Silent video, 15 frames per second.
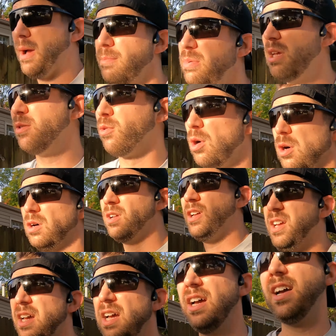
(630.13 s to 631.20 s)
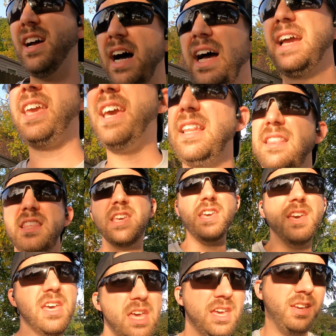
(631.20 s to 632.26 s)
my B-roll, I get the